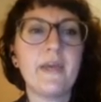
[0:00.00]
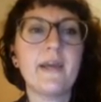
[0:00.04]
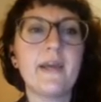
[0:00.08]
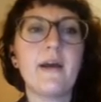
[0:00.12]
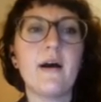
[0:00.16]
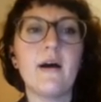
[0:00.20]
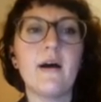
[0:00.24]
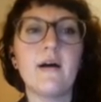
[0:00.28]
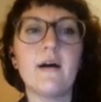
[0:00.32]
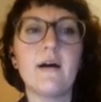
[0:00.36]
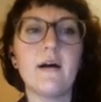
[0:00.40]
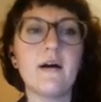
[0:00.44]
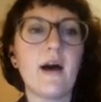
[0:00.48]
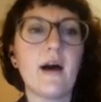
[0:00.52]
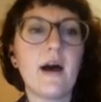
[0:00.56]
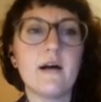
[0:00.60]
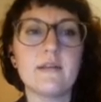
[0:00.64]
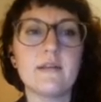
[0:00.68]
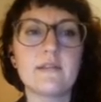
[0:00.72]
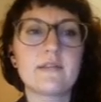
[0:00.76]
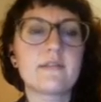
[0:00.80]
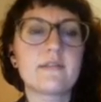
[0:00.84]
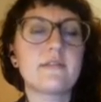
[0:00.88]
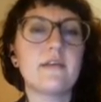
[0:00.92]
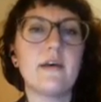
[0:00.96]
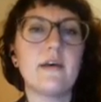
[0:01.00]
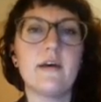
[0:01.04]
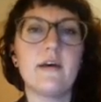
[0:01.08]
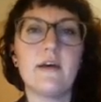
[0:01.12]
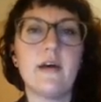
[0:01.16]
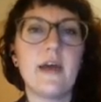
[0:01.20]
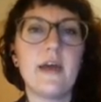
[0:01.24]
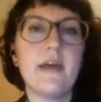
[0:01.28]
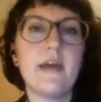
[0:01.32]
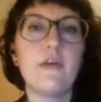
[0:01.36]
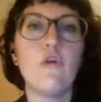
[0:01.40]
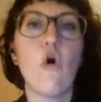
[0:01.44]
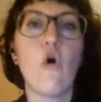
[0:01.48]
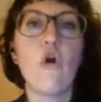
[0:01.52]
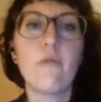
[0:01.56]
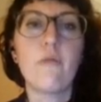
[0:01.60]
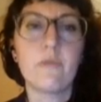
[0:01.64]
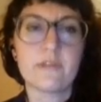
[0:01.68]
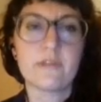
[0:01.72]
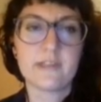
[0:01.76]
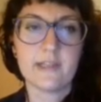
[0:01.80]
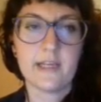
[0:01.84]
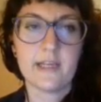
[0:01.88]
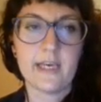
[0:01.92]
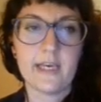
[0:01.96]
us
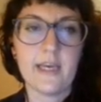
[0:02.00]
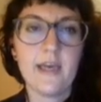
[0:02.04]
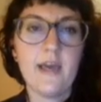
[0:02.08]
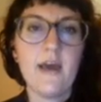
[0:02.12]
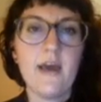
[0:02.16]
enormously.